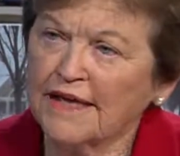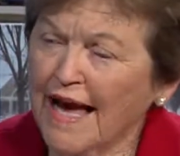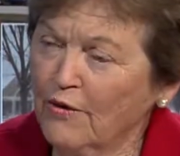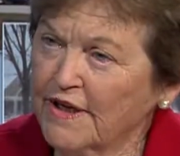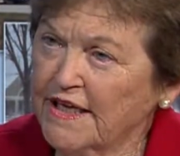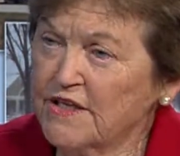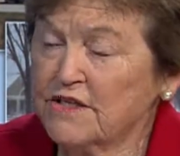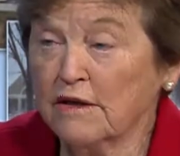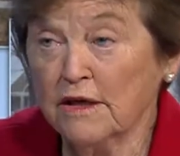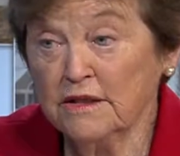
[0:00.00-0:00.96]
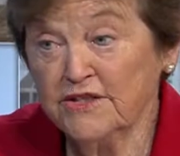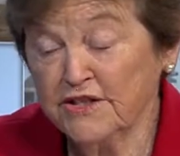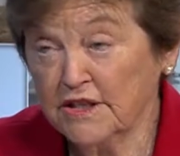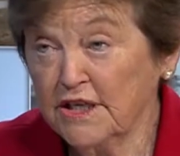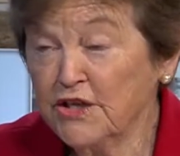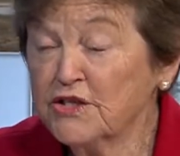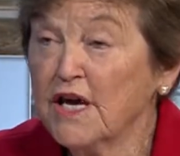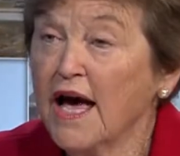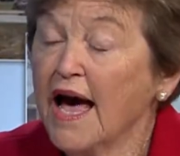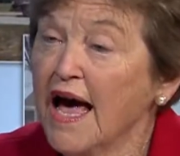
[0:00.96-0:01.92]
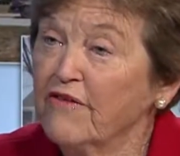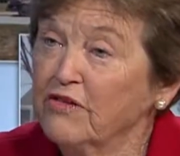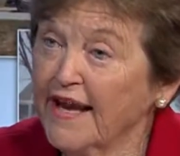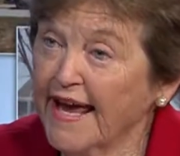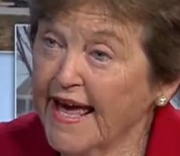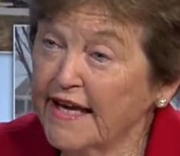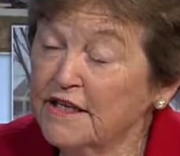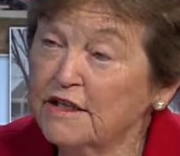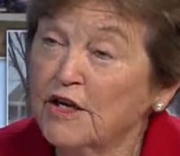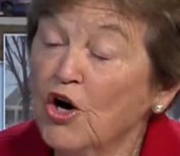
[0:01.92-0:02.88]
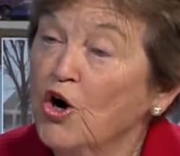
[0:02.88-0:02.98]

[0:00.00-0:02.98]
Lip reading: counties and cities have land,